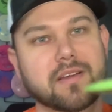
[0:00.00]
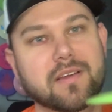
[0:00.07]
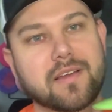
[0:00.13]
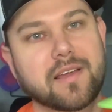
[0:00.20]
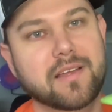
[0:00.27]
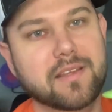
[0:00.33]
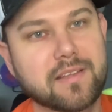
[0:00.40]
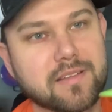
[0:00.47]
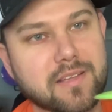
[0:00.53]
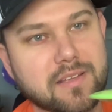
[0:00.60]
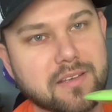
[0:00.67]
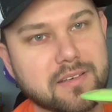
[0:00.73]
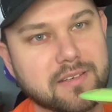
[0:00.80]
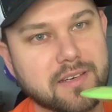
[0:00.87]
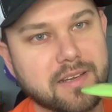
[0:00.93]

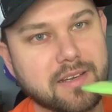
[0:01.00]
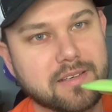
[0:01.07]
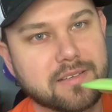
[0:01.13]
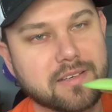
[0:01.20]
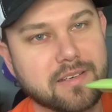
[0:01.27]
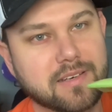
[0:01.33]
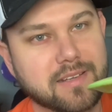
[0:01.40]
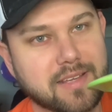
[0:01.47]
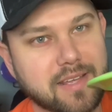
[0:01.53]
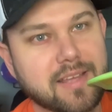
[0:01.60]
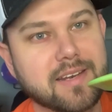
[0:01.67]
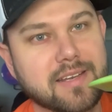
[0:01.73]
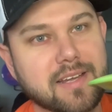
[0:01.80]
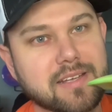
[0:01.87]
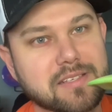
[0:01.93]
it
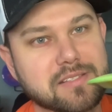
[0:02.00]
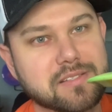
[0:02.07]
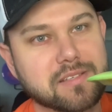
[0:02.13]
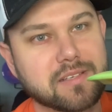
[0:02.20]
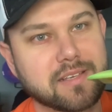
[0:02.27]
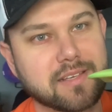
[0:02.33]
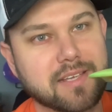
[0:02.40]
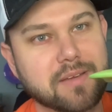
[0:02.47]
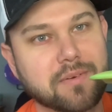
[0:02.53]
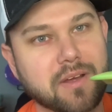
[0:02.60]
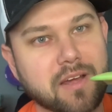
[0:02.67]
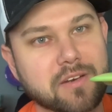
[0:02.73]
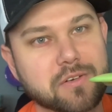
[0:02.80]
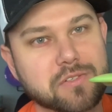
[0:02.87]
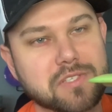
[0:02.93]
does give an
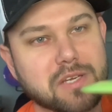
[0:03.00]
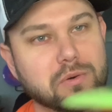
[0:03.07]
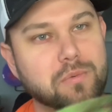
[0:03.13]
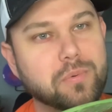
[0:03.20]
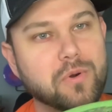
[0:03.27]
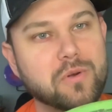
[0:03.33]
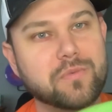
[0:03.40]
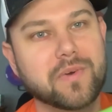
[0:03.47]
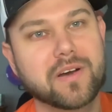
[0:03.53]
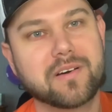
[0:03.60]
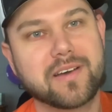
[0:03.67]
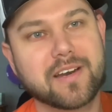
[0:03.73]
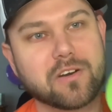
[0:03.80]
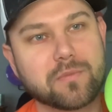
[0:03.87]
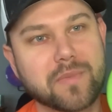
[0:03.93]
understable profile.
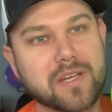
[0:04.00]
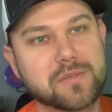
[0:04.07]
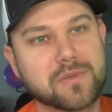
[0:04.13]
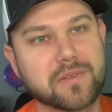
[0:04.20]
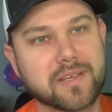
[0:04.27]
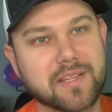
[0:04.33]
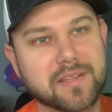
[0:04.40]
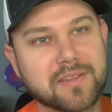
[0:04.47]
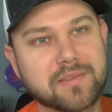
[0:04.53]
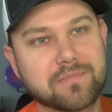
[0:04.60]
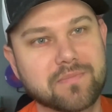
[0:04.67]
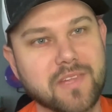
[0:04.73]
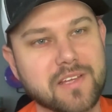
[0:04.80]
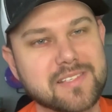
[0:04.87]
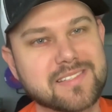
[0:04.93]
Kind of reminds me of like
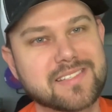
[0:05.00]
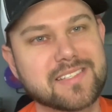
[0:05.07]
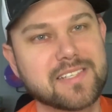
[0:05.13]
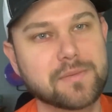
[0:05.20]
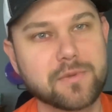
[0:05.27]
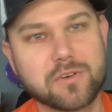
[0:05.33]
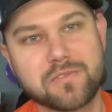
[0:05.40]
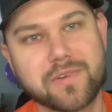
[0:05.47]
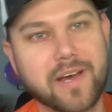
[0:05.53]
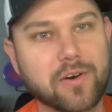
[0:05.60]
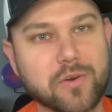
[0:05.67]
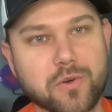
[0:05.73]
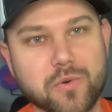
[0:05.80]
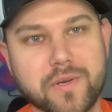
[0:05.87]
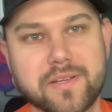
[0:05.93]
a slimmer
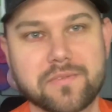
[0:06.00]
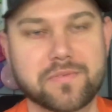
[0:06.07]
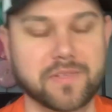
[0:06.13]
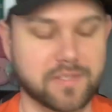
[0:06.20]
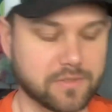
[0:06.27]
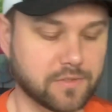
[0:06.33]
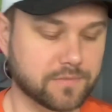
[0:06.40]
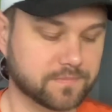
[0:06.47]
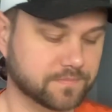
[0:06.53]
Valkyrie feel.